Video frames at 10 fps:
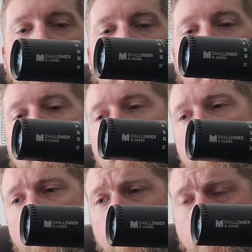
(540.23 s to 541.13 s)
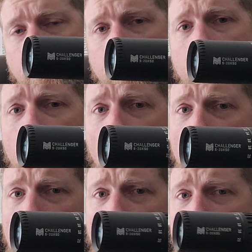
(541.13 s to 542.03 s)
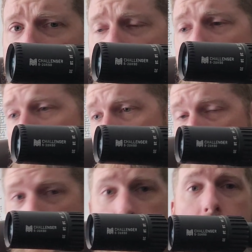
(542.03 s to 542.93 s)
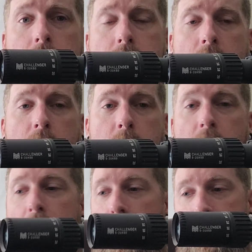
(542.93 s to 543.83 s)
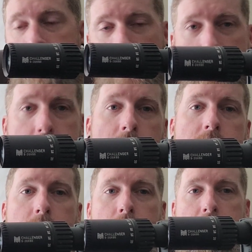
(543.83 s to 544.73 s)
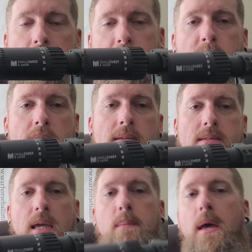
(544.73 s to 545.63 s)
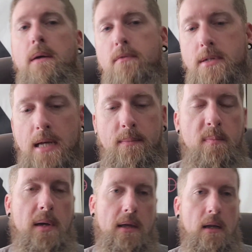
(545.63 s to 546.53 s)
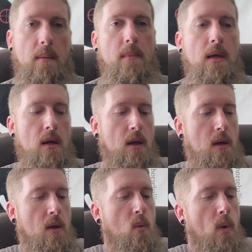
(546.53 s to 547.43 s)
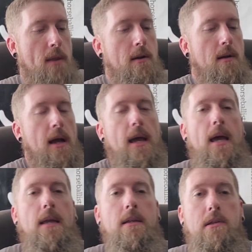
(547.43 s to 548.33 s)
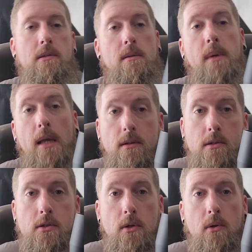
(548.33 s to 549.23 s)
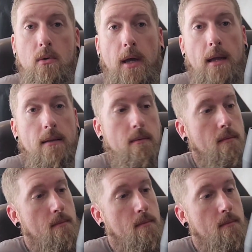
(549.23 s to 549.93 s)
sake. I really like that there's nothing on the top. It's not adjustable. It's going to be the same every time you pick it up, whether I hand it to somebody else to shoot, and